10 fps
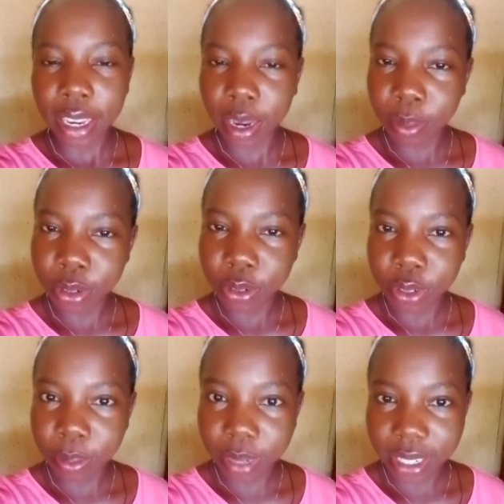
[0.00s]

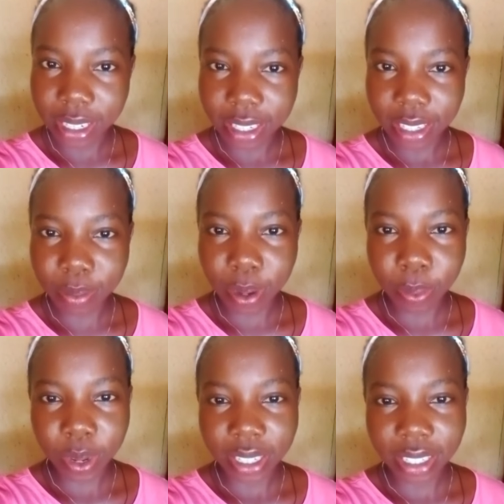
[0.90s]
Chemistry Made Easy by
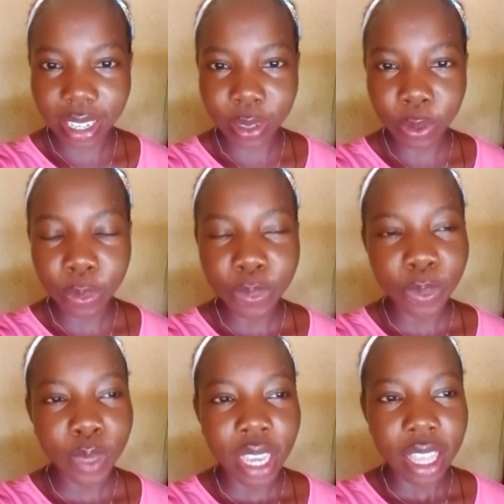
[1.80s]
Bright
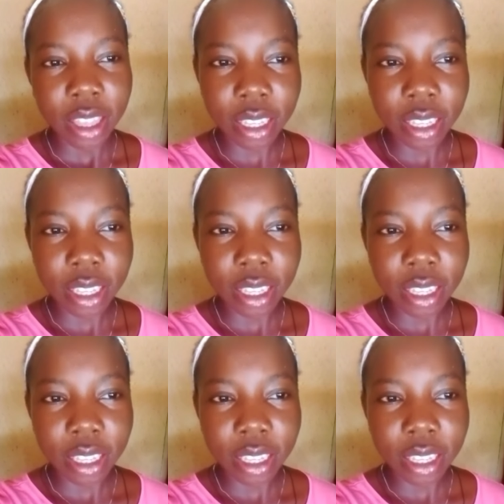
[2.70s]
Edun.